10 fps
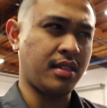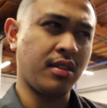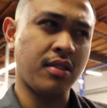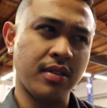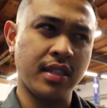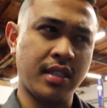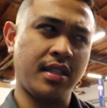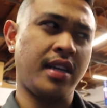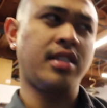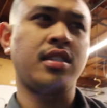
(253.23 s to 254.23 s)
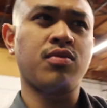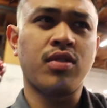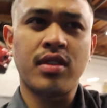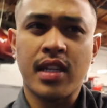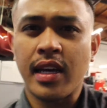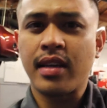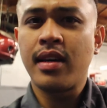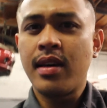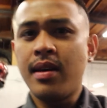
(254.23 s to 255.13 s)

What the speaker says: you know, in the stages where I was like,